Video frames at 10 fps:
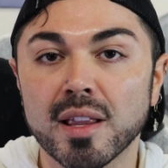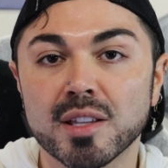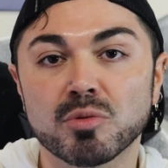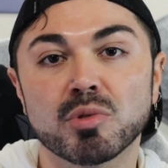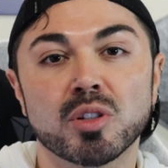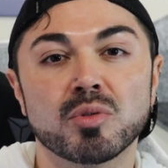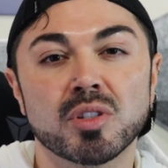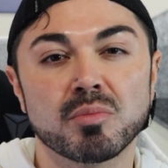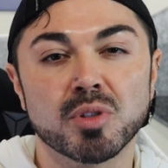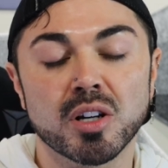as reduce
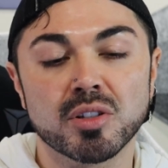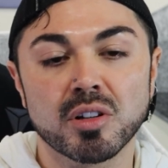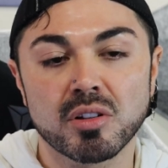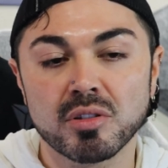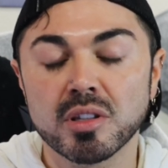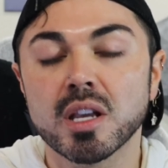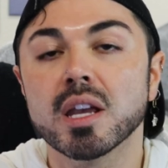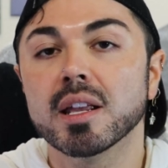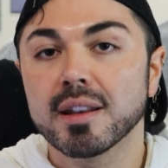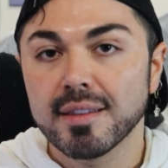some dark circles,
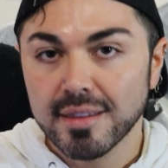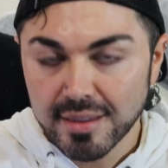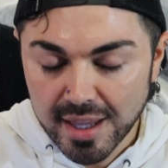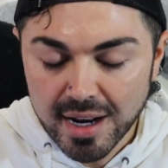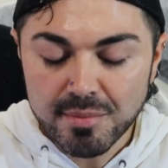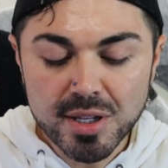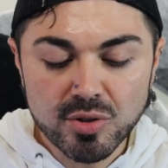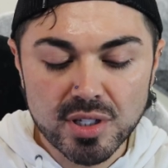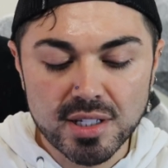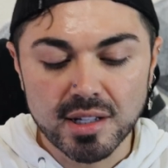then I'm
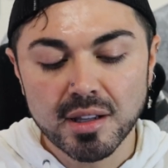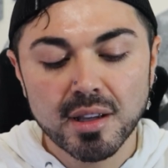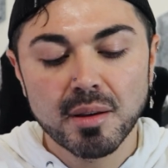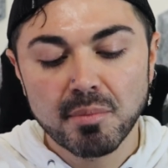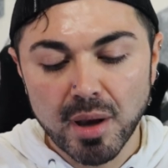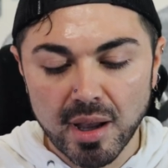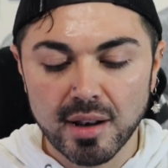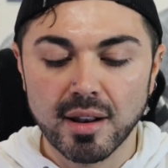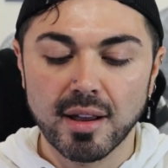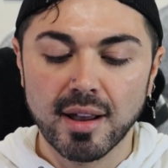interested.
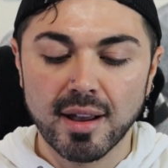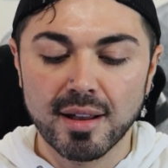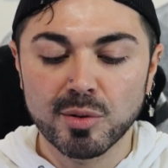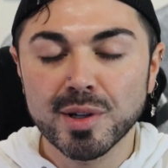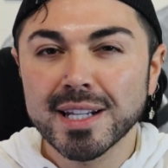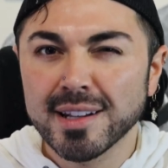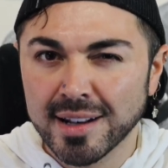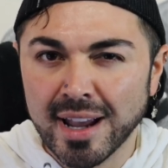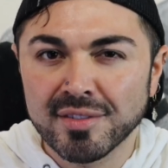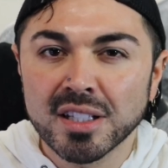But we need to
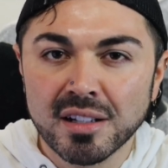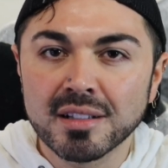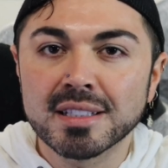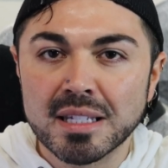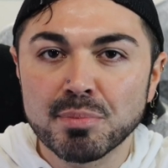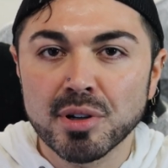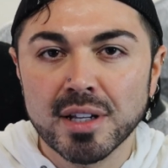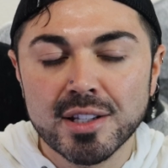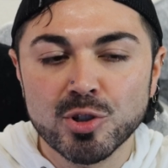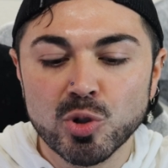dive a little deeper
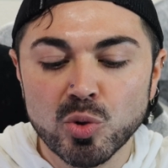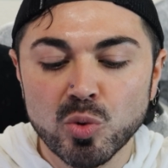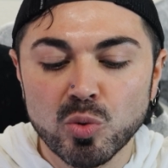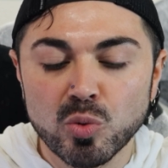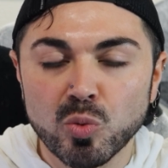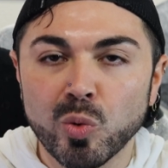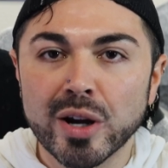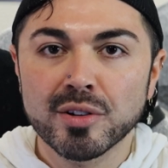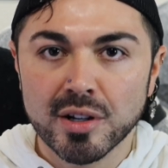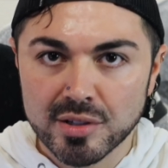into
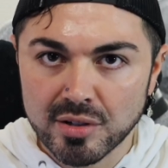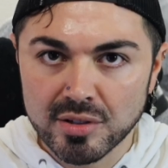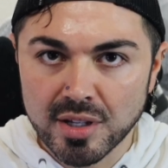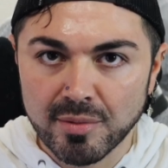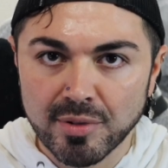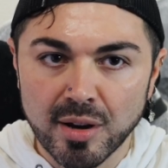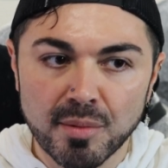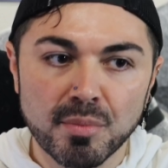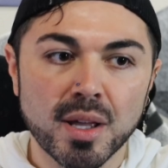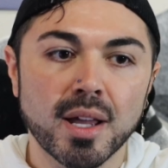where dark circles come
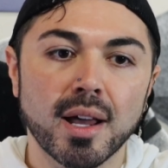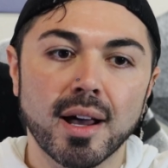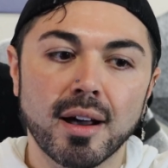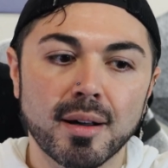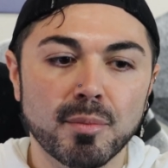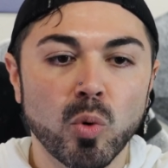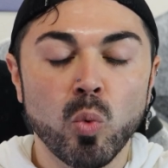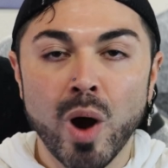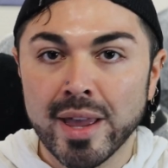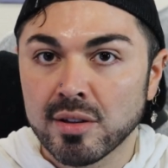from,
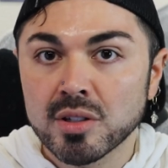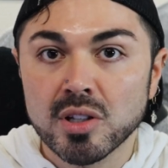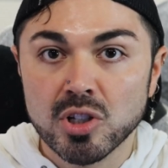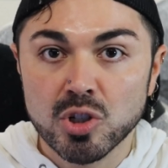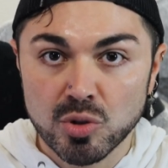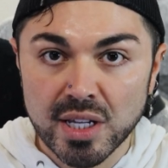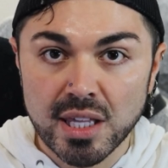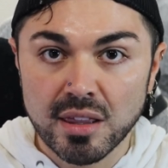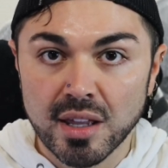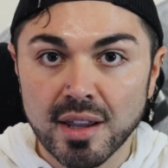why they're such a
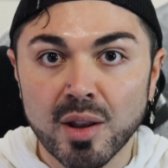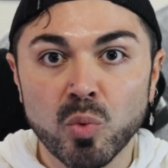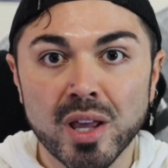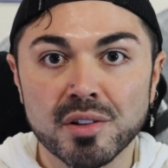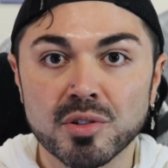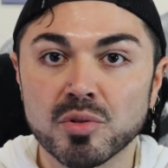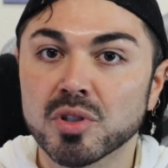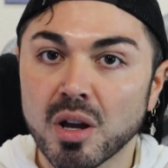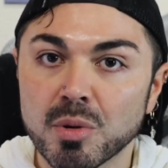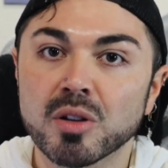tricky thing, and why they're so
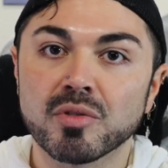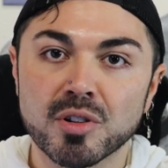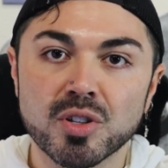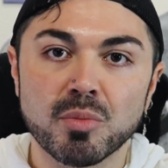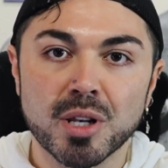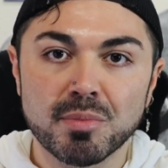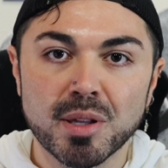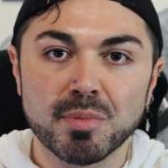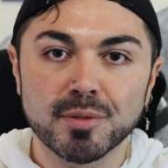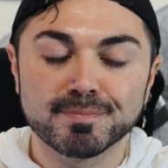stubborn for so many
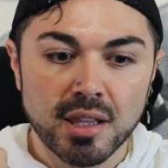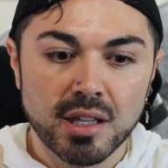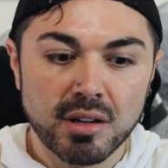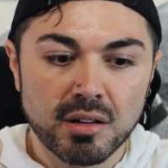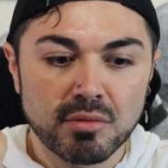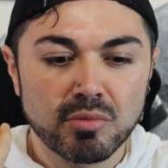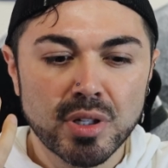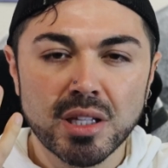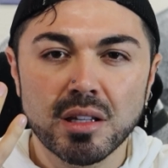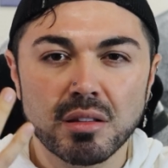people. There are
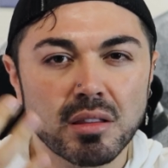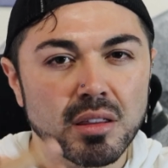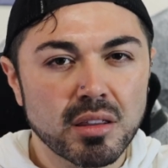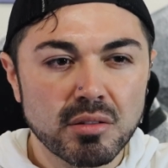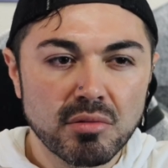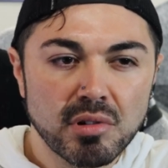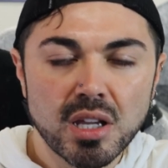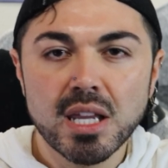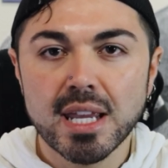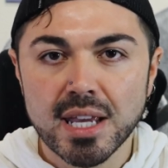really
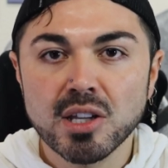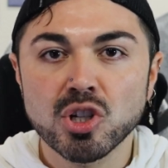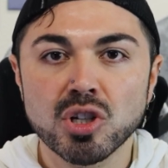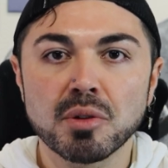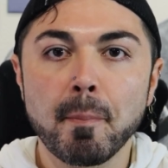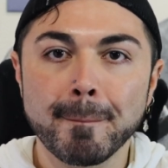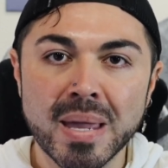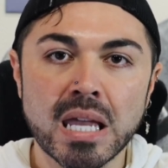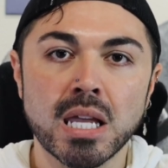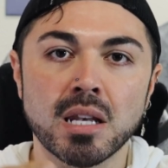3-ish
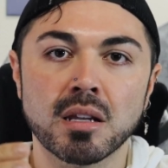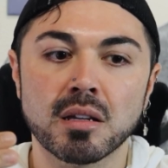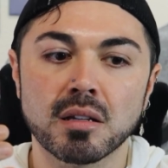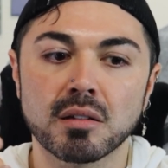main